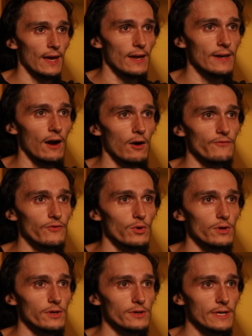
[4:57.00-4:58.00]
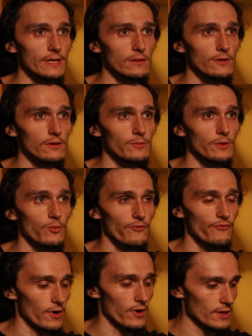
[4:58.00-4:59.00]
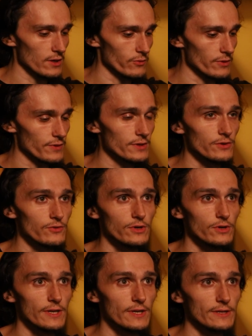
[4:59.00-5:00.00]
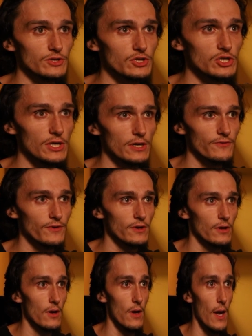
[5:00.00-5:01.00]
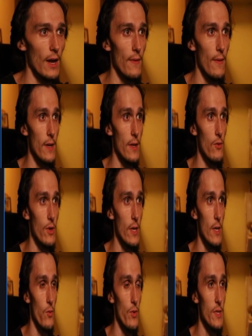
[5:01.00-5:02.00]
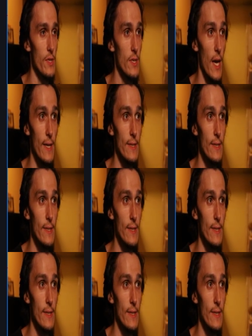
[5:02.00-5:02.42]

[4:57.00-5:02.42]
Now, if you wanted to get a little bit more funky with it, you could hit Shift, and then you can resize